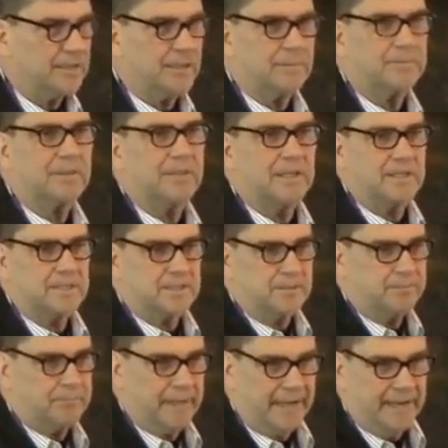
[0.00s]
I'm glad to see
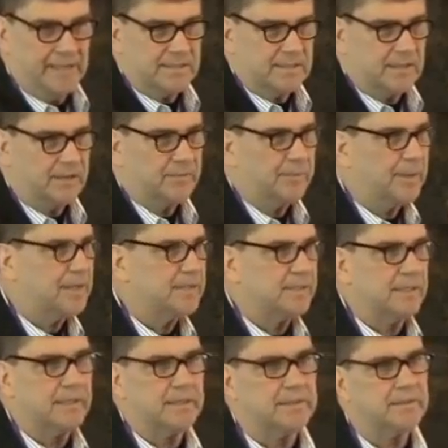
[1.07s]
pens in everybody's
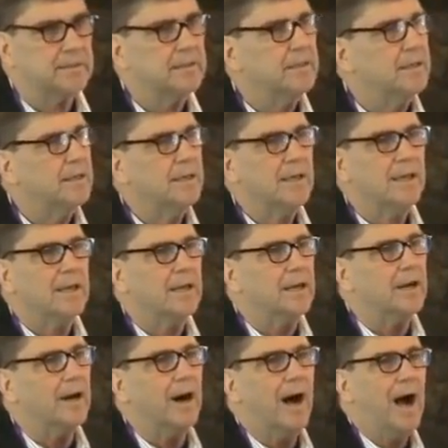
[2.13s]
hands, you
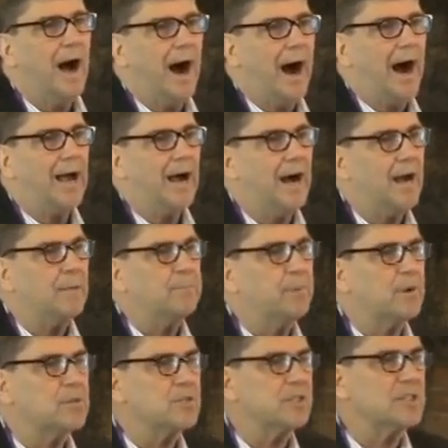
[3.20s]
know. I, I
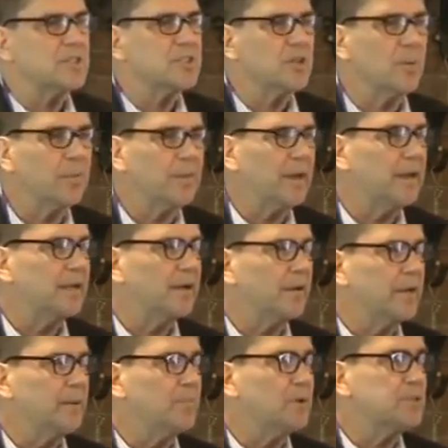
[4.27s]
personally still think, you know,
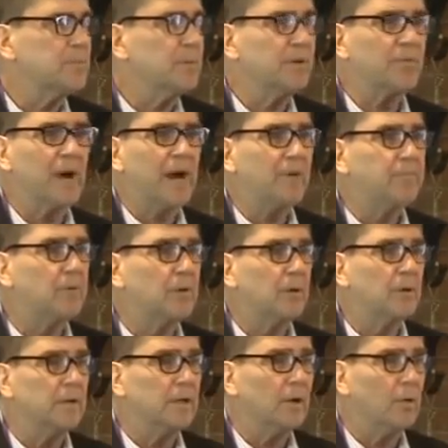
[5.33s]
e-book's been around for a
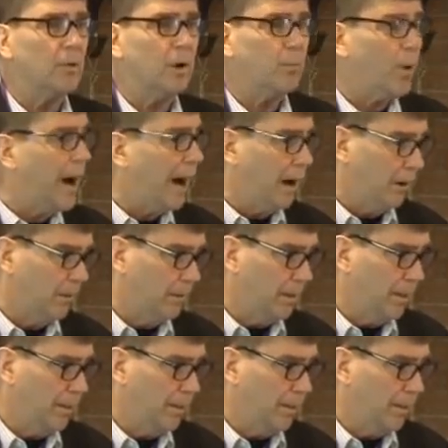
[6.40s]
long, you know, a while.